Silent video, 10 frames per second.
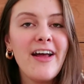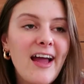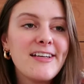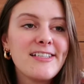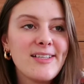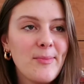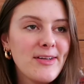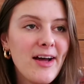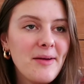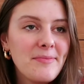And
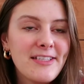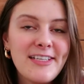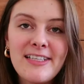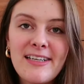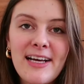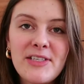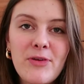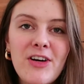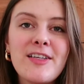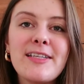sometimes in today's
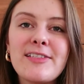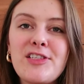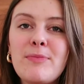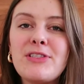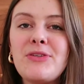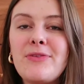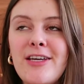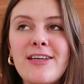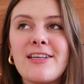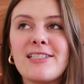world, it seems
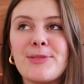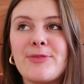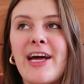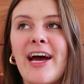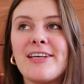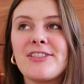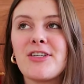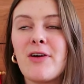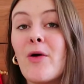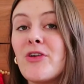unique that someone has
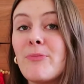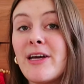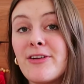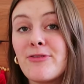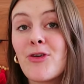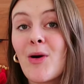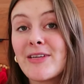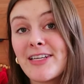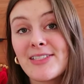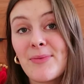their own opinion formed
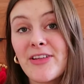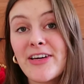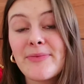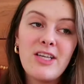on something.